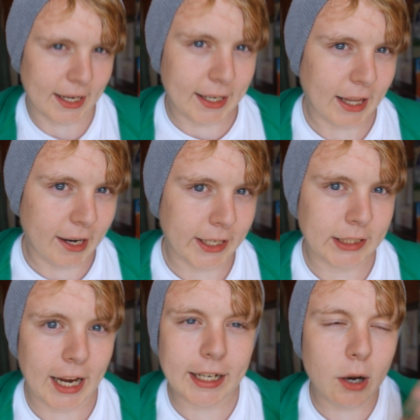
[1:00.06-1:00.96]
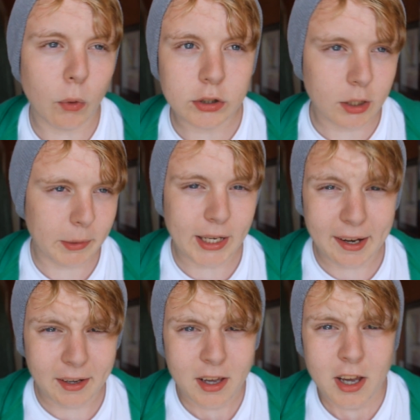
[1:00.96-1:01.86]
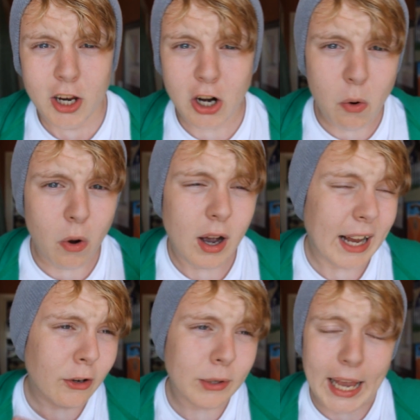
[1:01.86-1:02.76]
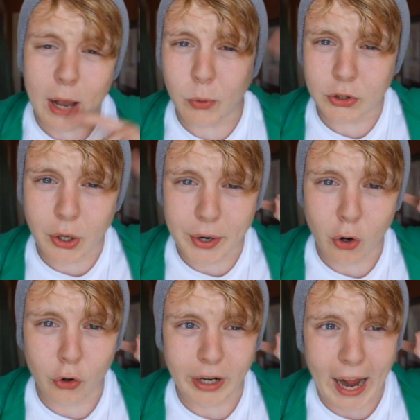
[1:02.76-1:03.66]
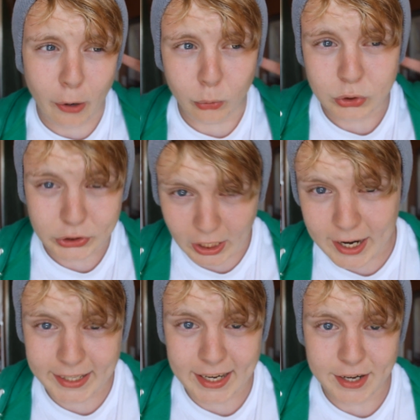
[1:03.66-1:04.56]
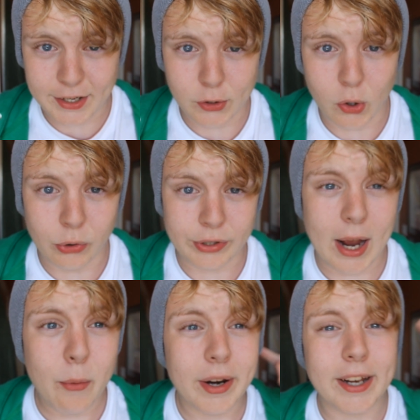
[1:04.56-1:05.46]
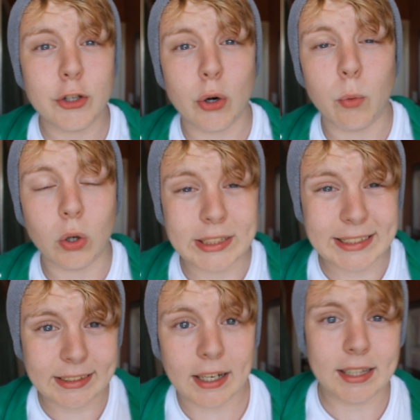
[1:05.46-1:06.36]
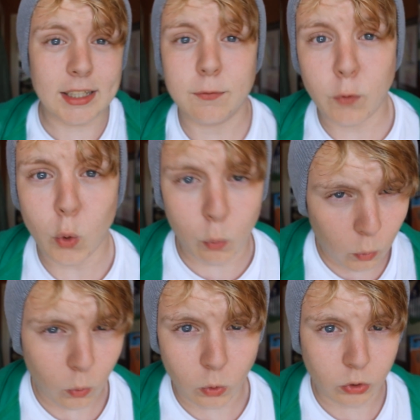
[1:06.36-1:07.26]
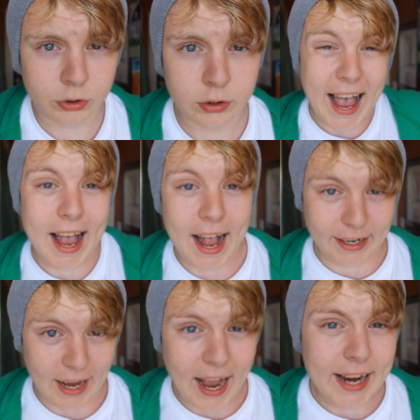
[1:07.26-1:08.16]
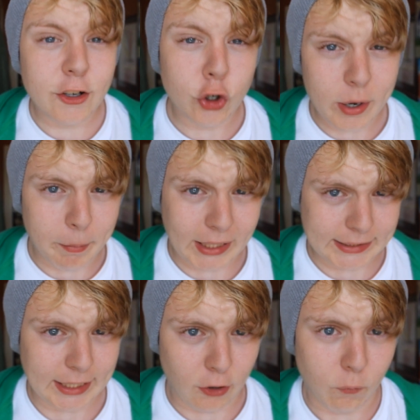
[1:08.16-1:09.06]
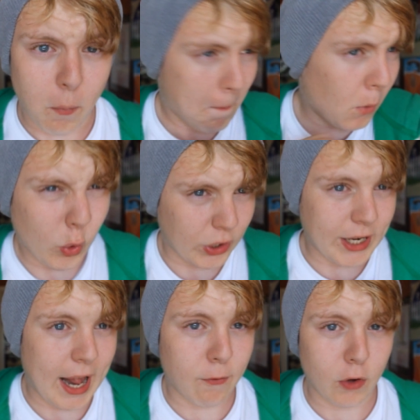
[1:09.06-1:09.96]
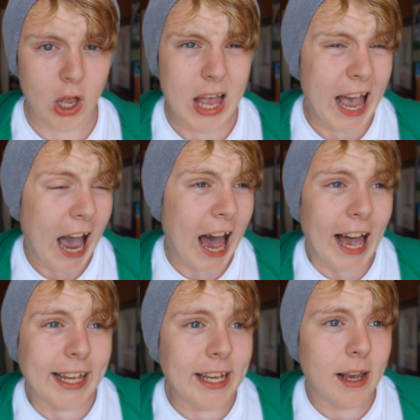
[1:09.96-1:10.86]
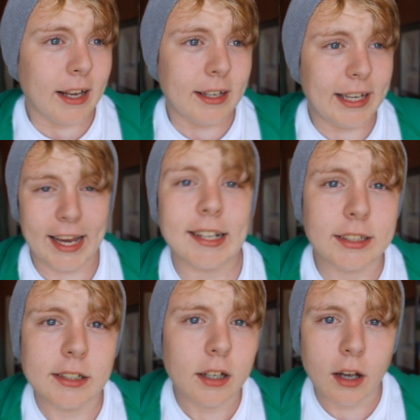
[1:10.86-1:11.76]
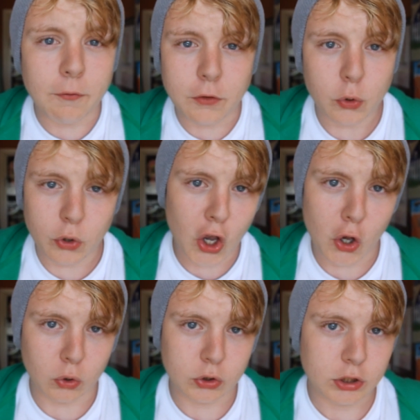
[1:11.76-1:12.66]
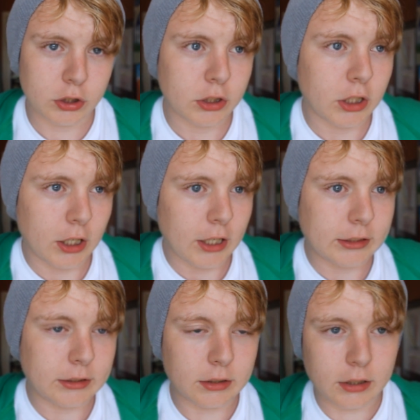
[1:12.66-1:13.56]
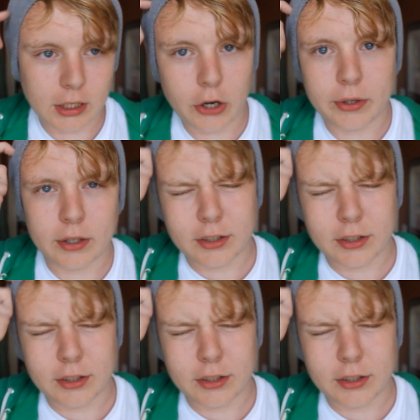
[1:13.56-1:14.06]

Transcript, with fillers: that I liked, and I wanted to be like, you know what? I don't care what's going on outside these doors. I want to enjoy what's inside these four walls. And I enjoyed myself more than ever. I kissed a few girls. Uh,